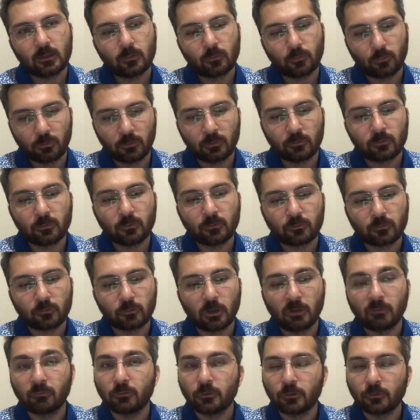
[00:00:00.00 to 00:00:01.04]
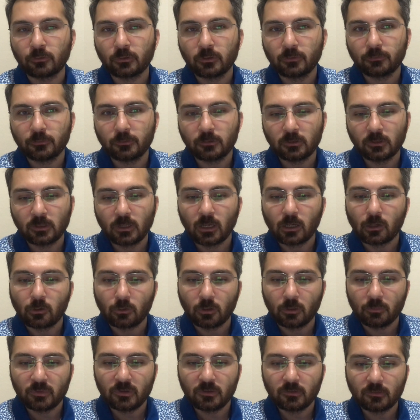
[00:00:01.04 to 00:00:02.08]
who is also a philosopher,
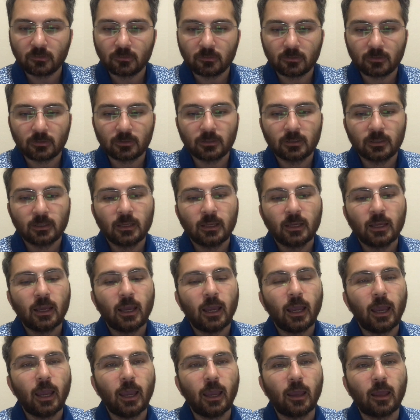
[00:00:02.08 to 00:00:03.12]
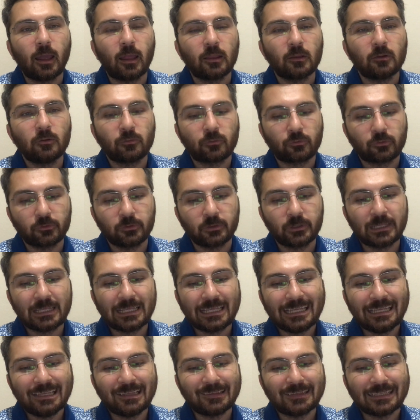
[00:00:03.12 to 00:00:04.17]
economist, and also
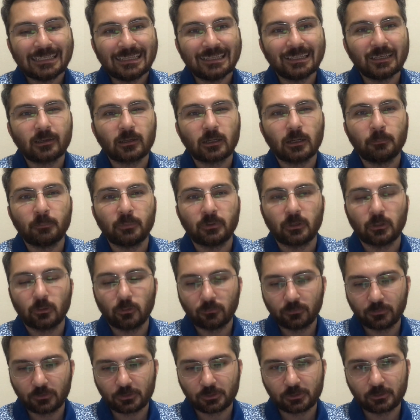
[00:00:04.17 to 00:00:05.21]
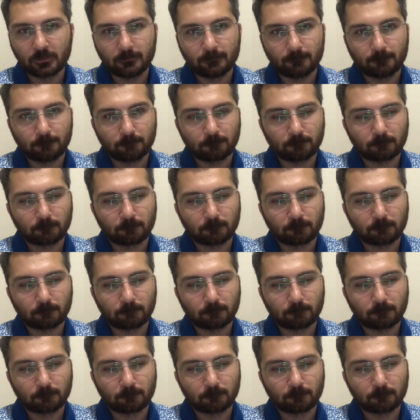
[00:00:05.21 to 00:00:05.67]
East India Company official.